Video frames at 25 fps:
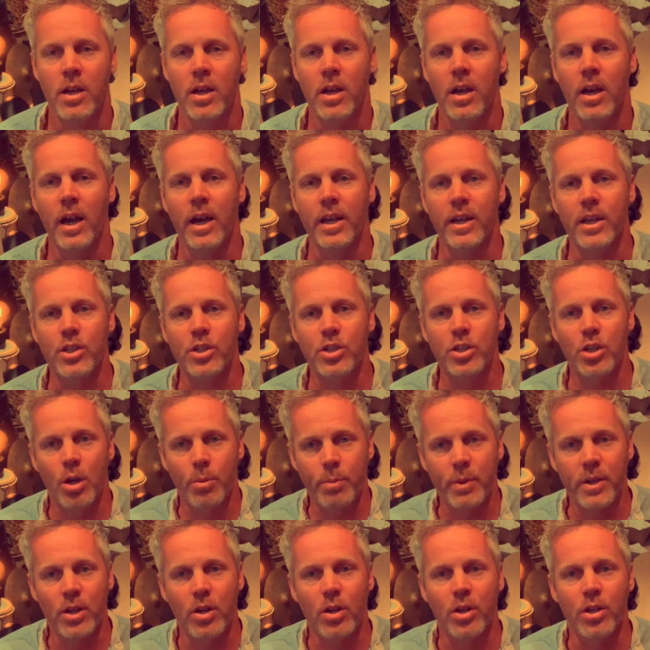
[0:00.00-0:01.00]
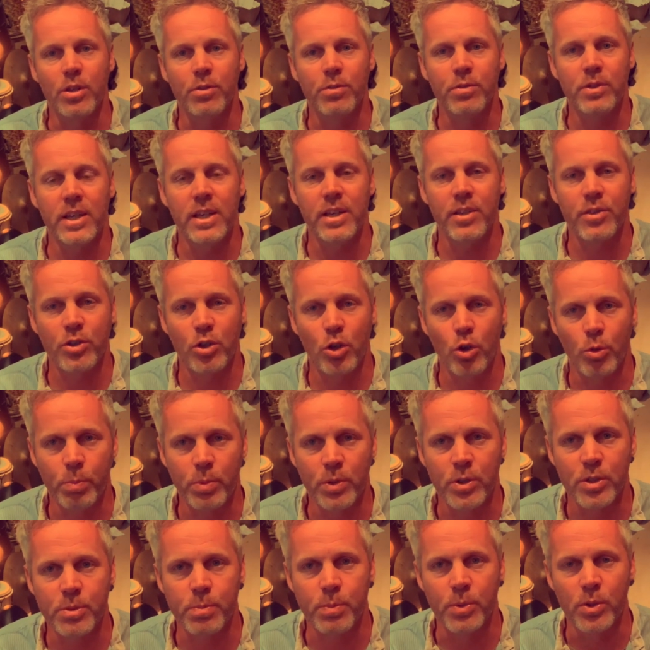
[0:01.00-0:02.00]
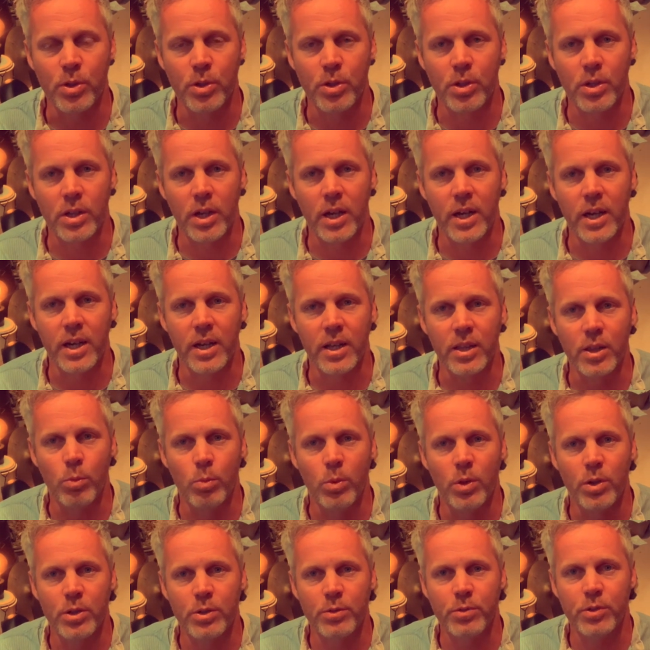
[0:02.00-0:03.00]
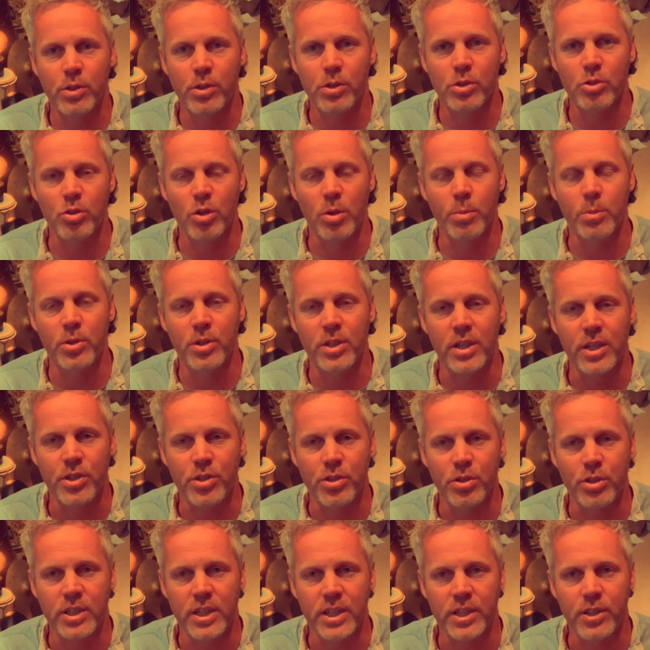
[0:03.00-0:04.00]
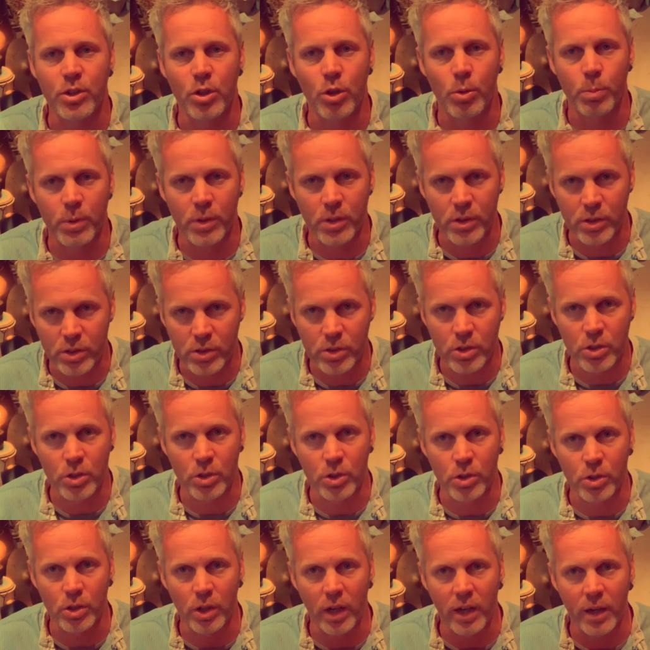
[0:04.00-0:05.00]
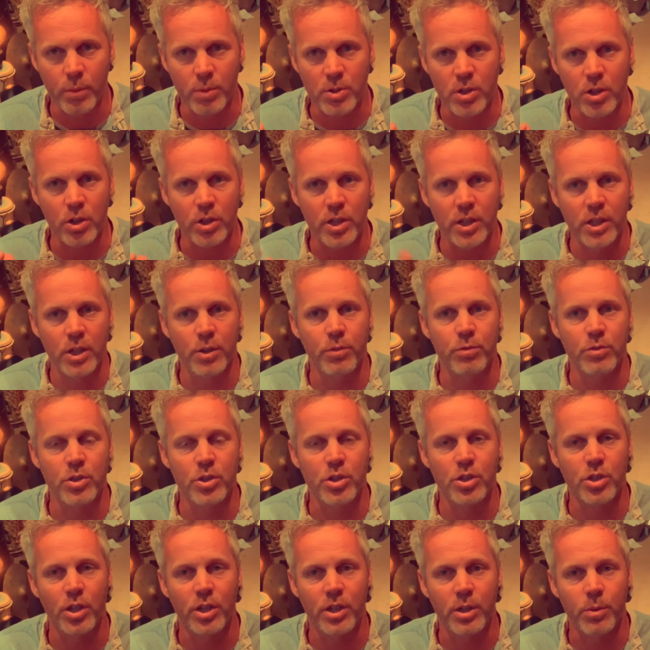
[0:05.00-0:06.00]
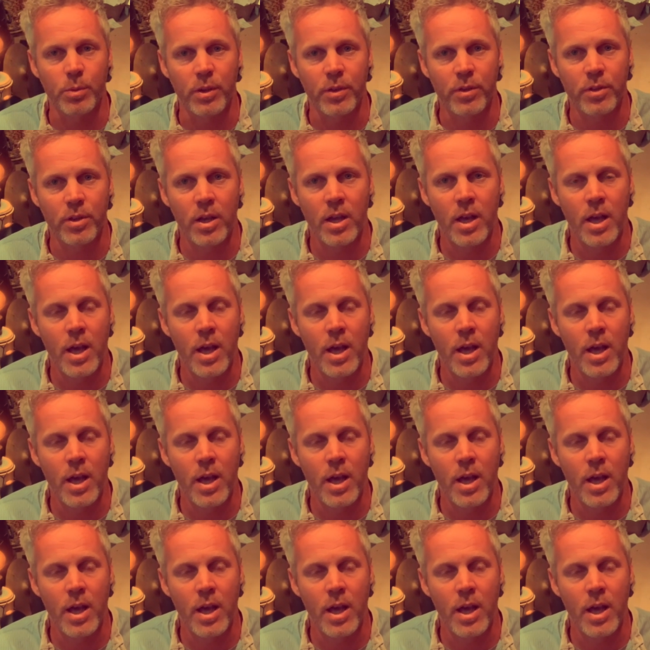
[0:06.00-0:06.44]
And it's coming out of Keith Copeland's book, the wonderful drummer teacher Keith Copeland, who I was lucky enough to study with.